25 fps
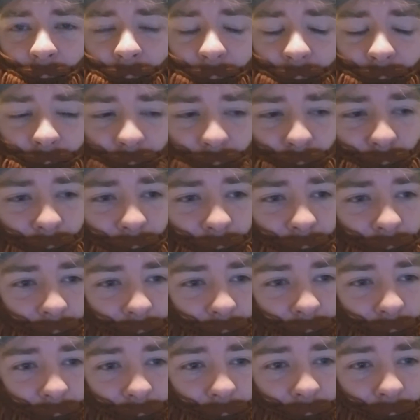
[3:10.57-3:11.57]
Anyway,
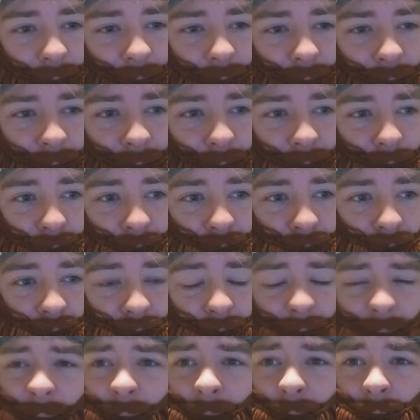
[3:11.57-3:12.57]
um,
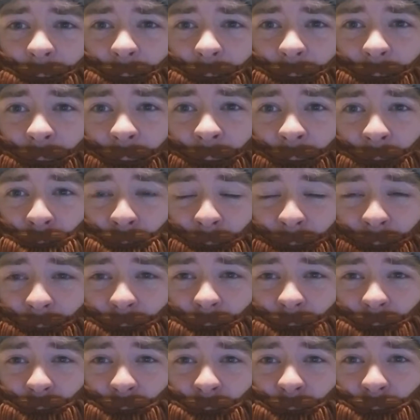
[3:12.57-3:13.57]
yeah, I think I may
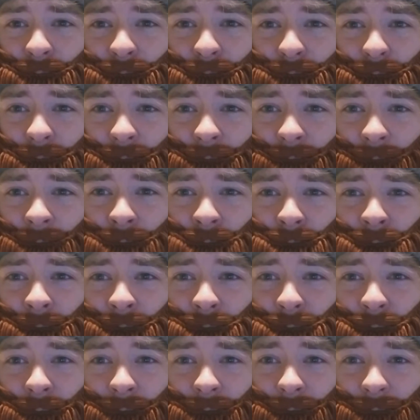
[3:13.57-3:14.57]
stream for a little
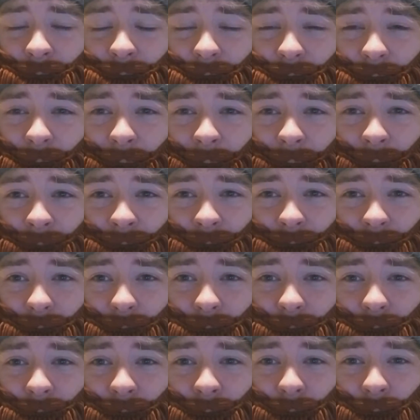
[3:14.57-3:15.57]
bit wearing this hat.
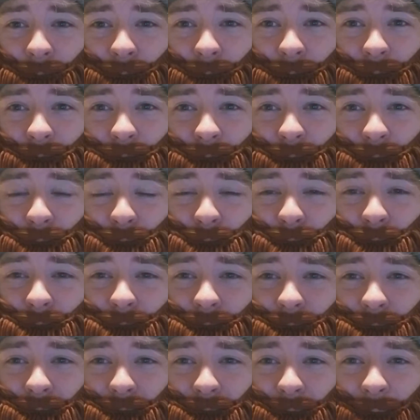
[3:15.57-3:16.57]
So if you
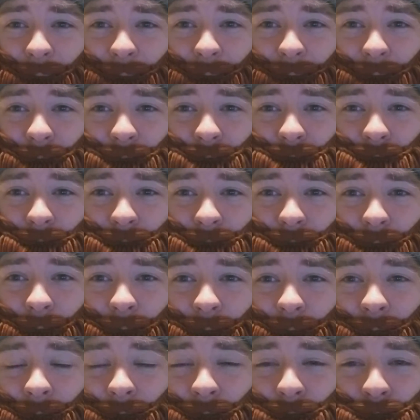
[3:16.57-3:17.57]
check out
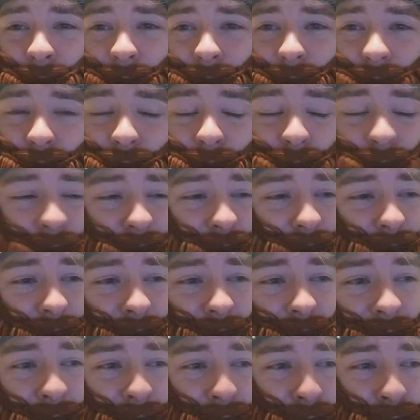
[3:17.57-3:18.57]
uh, my stream on
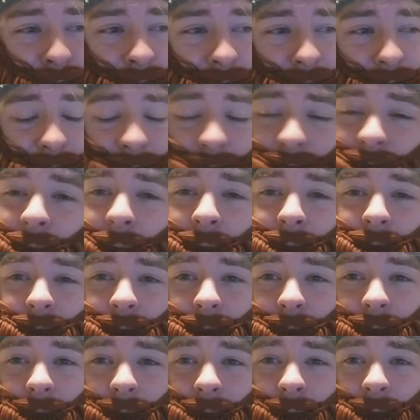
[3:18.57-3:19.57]
Twitch, you will see that.
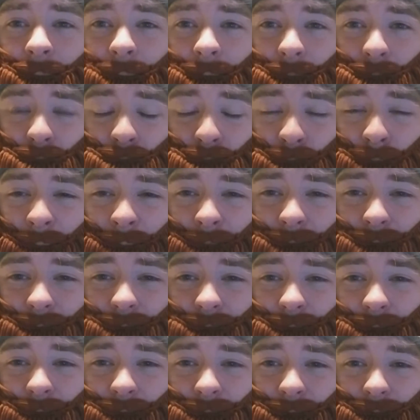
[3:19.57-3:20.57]
But
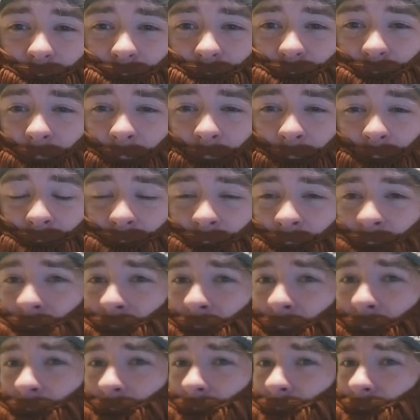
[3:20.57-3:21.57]
I
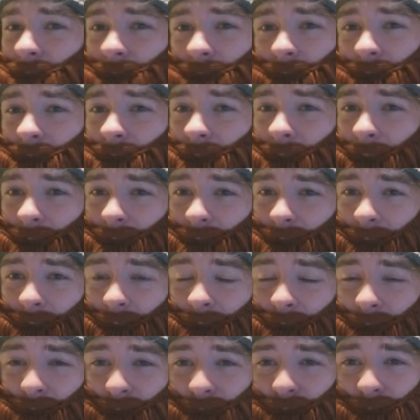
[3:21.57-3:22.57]
digress. At the
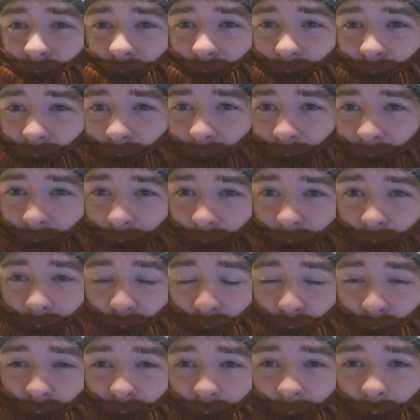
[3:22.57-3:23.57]
end of this
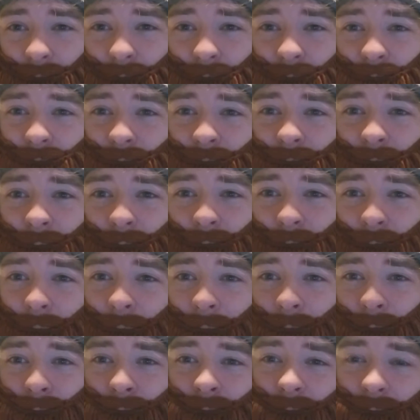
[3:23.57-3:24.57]
particular video,
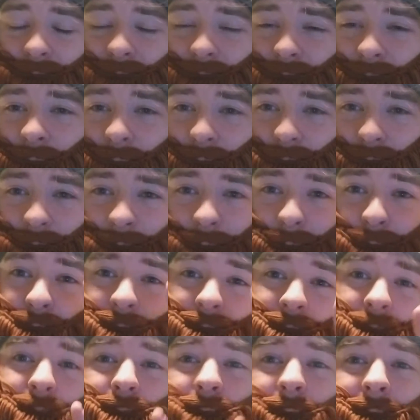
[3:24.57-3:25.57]
I will let you know that I will
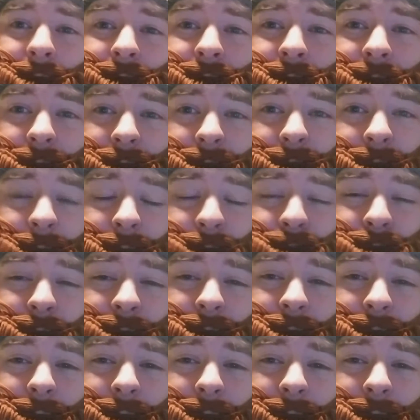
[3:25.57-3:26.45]
see you guys next time.